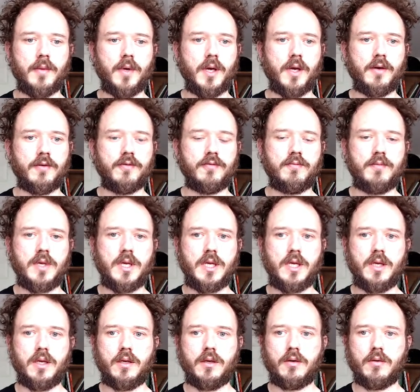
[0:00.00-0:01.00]
of
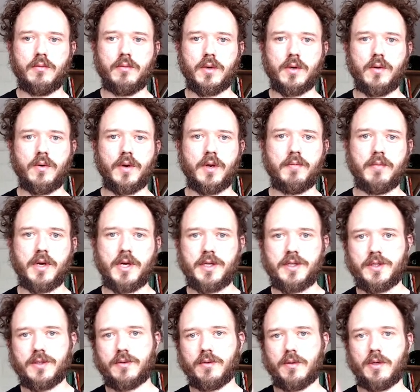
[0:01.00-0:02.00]
me recording my
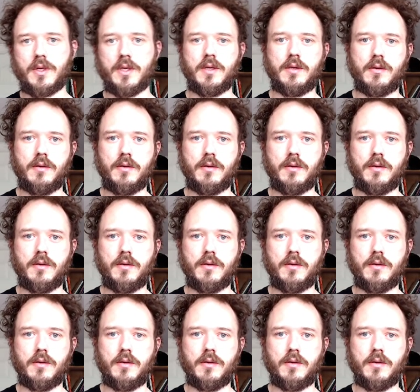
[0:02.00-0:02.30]
screen,